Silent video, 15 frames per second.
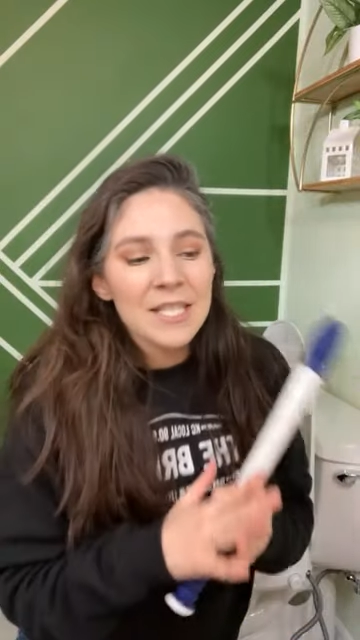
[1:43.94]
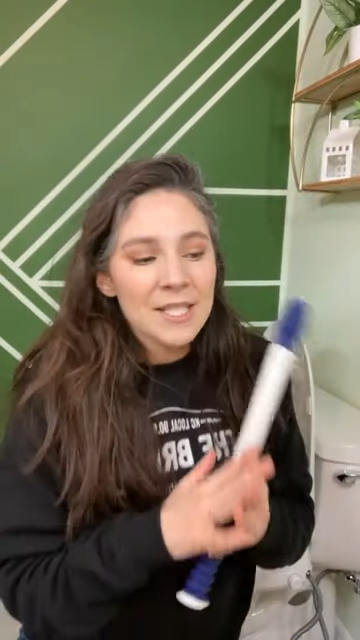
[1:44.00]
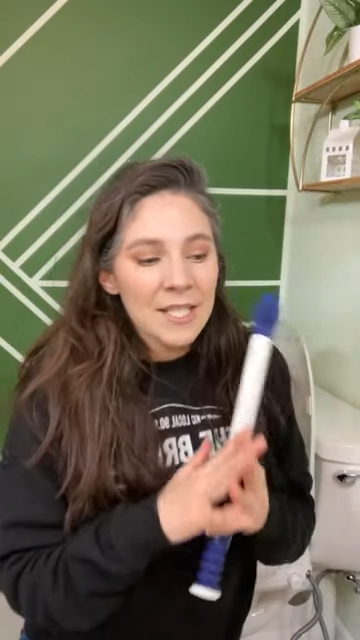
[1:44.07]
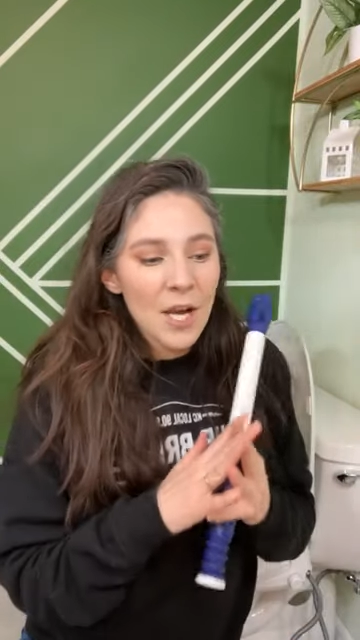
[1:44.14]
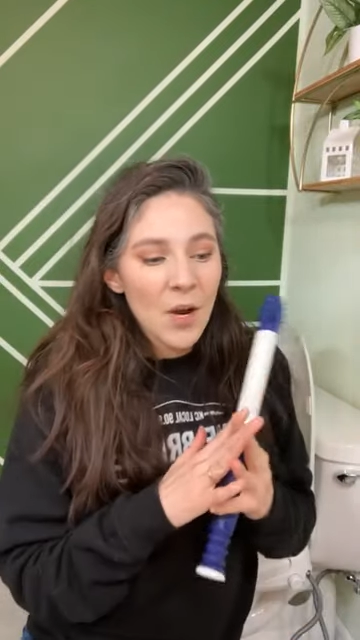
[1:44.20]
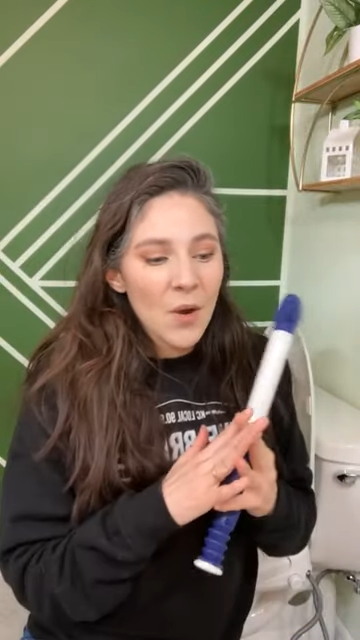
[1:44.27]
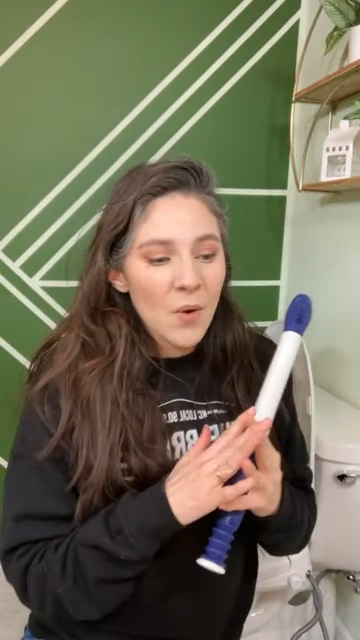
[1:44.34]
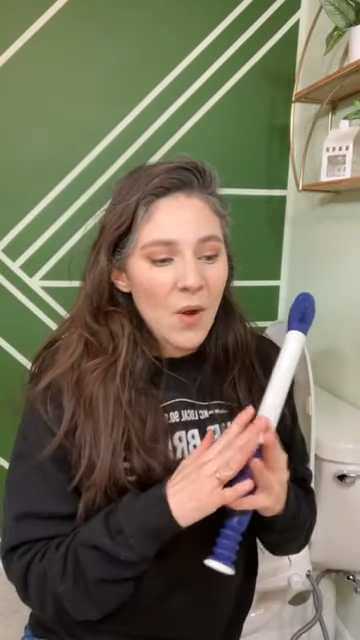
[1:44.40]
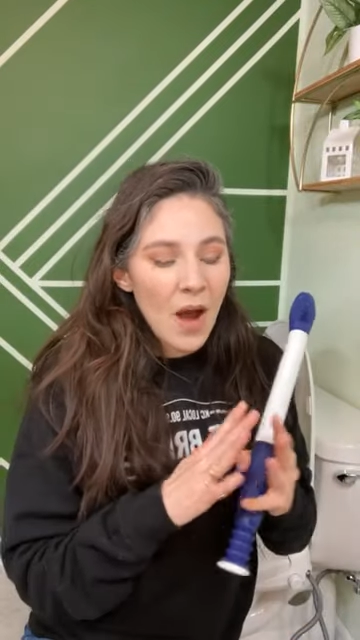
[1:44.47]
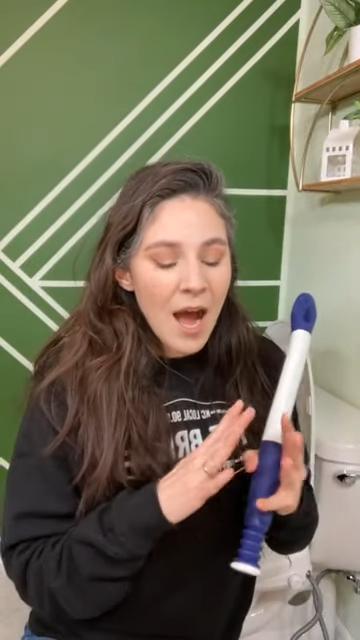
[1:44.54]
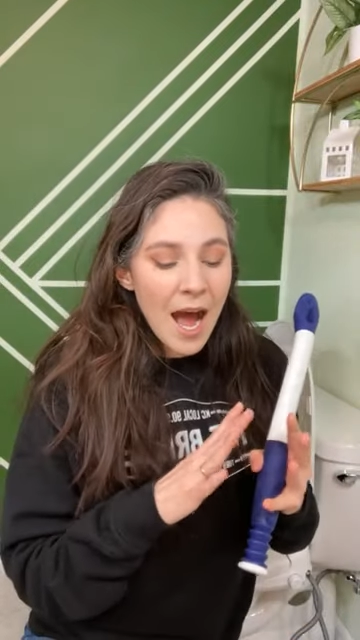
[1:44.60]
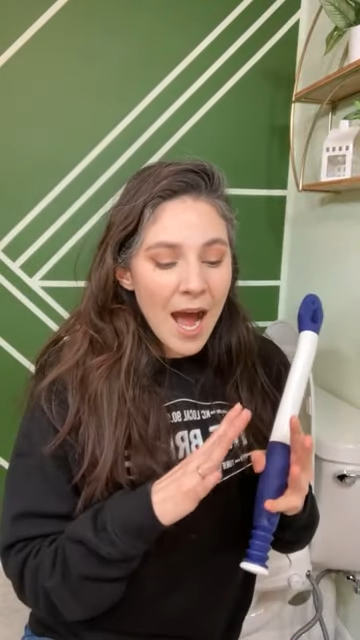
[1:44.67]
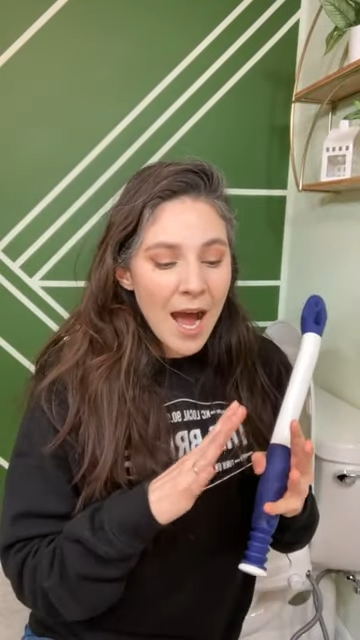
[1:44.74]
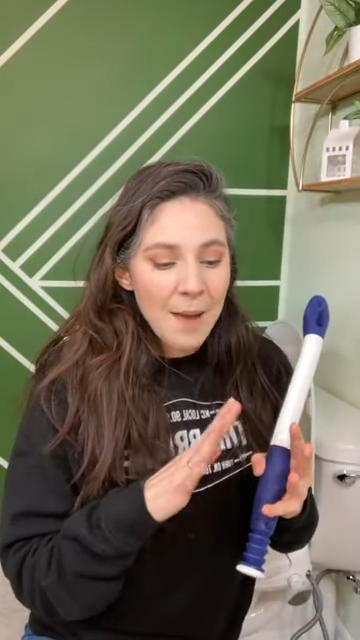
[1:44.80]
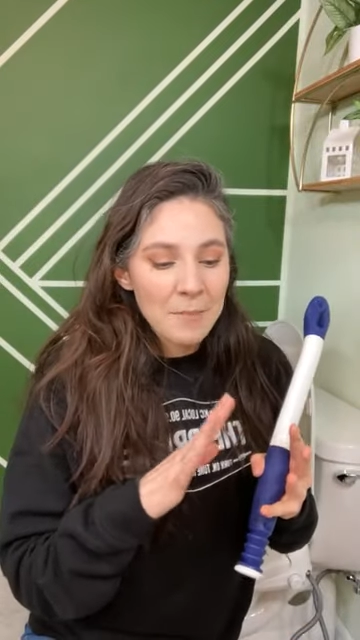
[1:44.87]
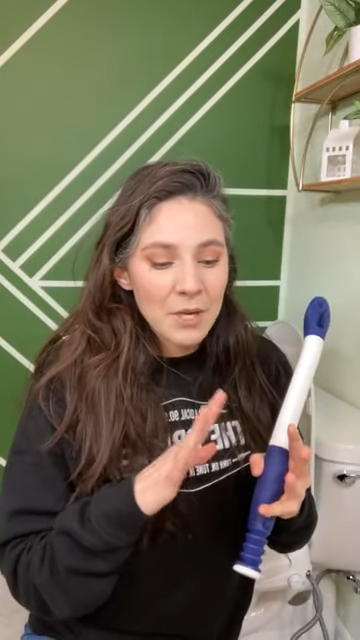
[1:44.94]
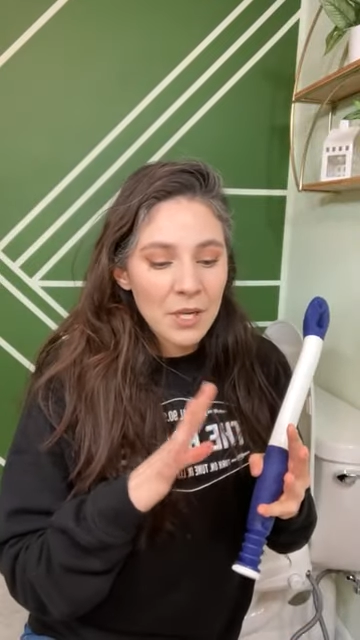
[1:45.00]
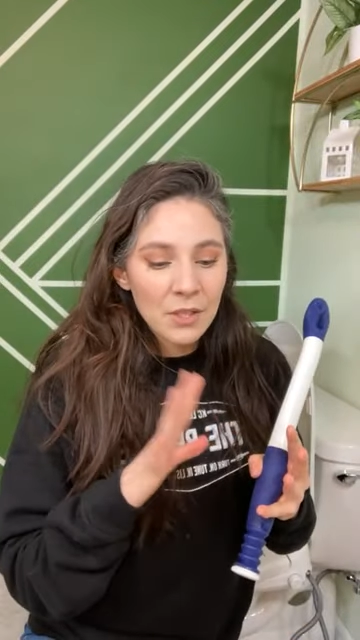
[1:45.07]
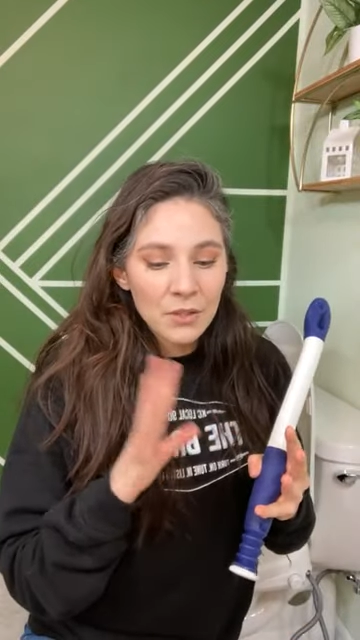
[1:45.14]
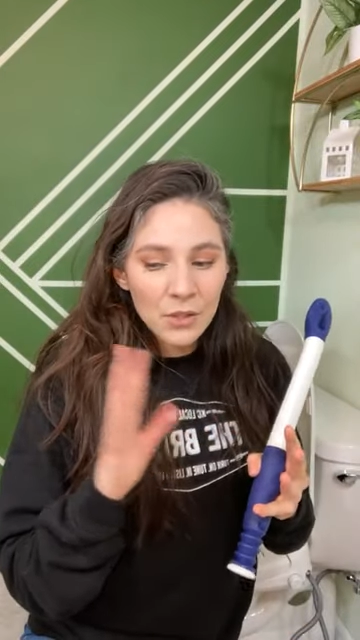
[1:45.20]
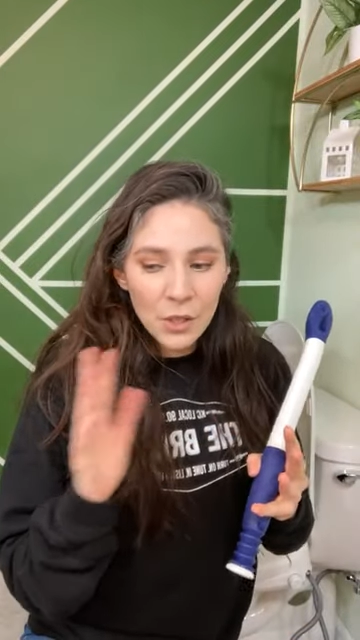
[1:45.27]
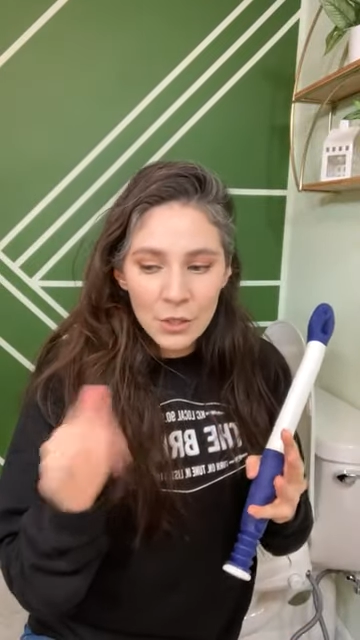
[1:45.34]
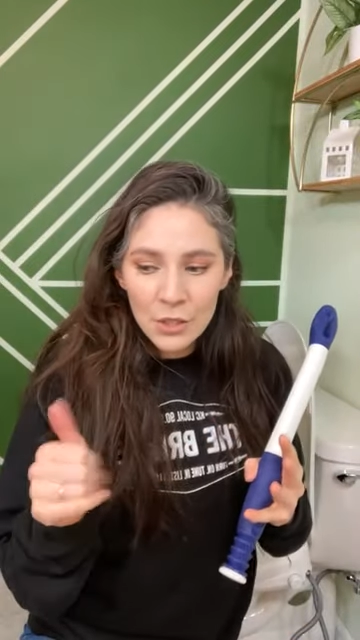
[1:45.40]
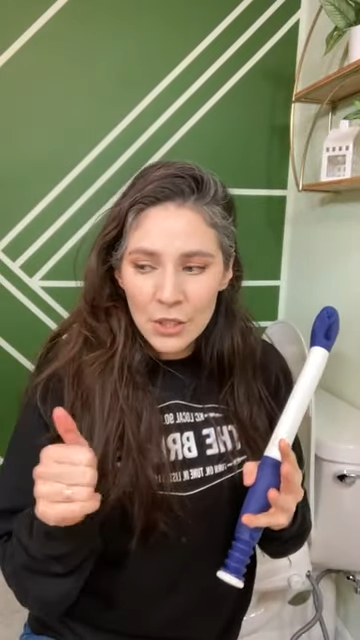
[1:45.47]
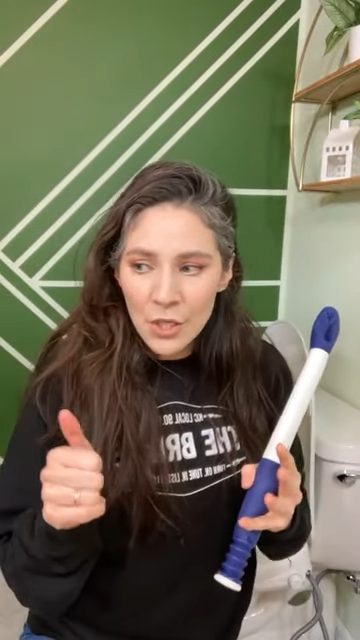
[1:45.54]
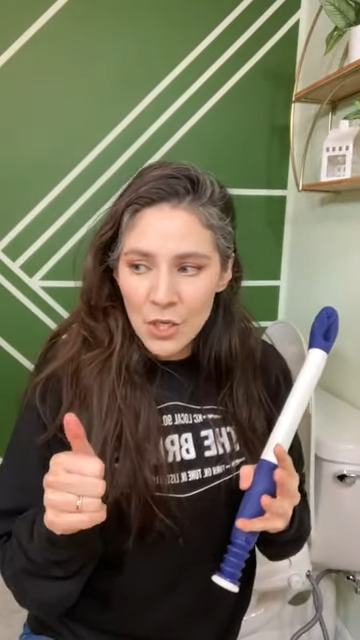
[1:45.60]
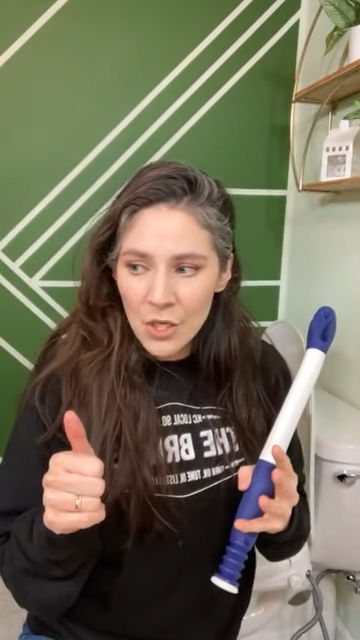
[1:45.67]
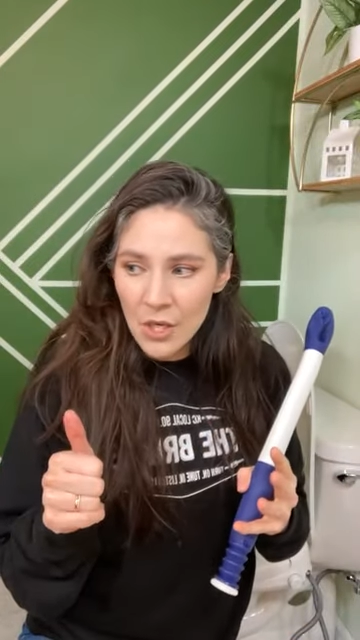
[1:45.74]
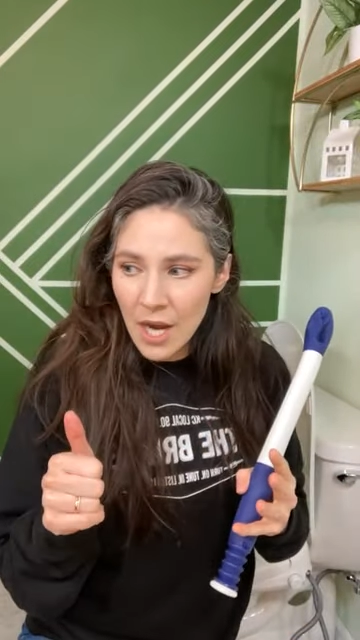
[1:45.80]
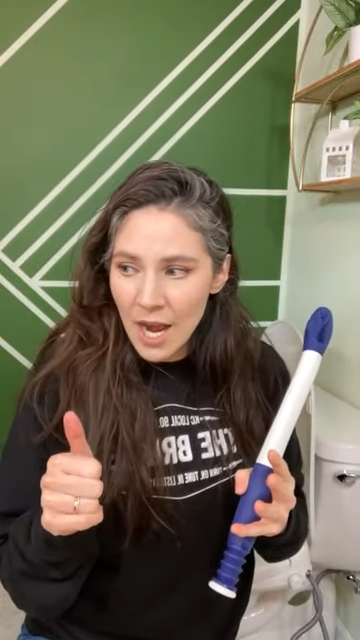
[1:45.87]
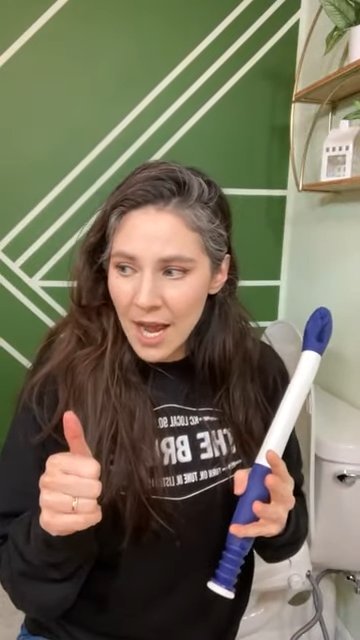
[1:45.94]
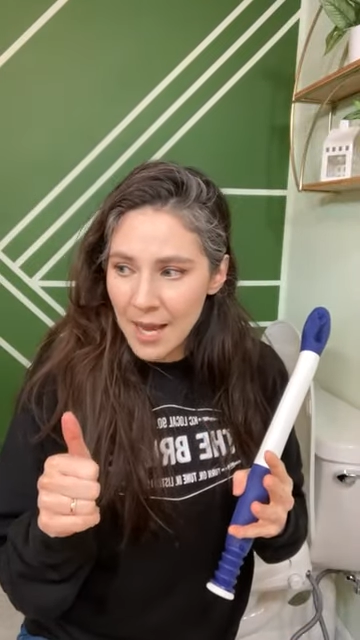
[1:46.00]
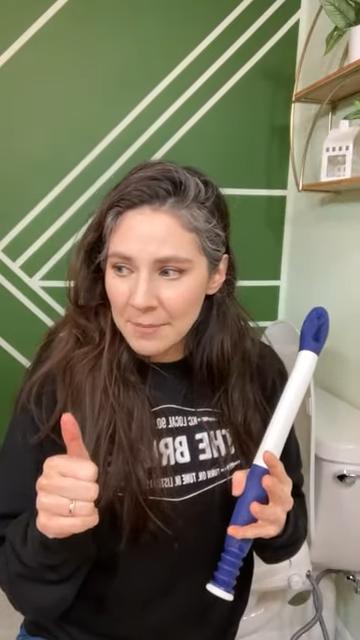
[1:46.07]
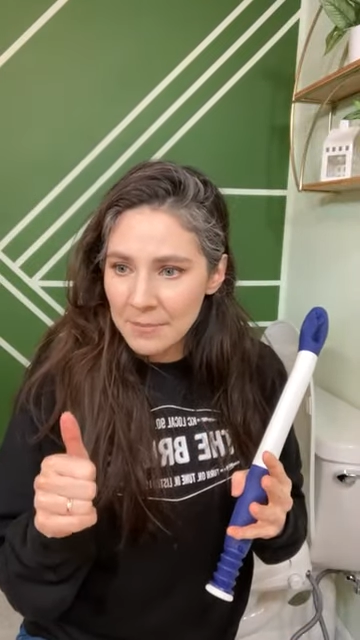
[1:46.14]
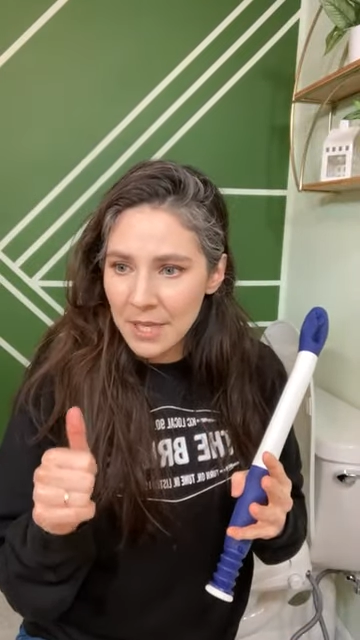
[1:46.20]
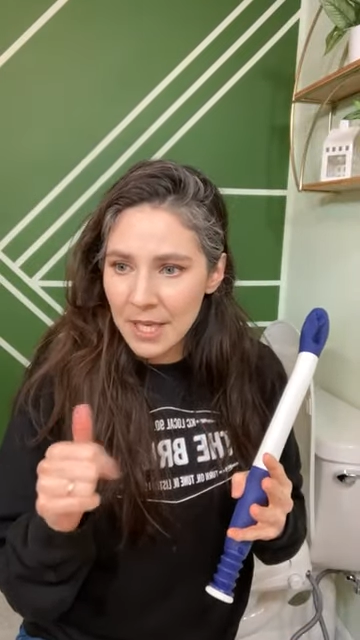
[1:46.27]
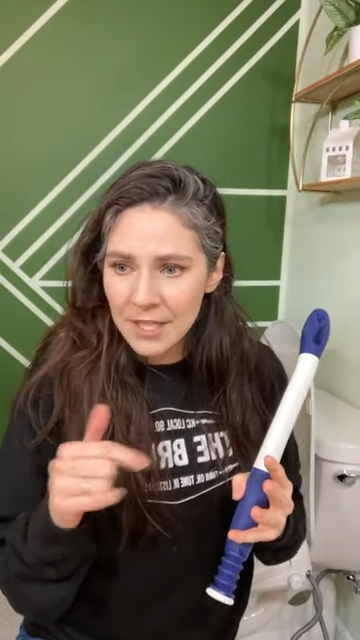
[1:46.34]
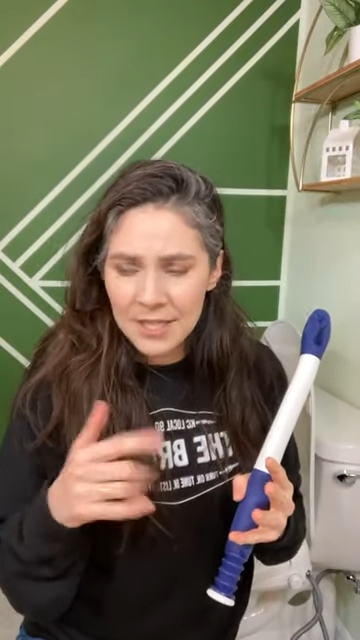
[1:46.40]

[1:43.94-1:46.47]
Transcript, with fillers: So um, those are um,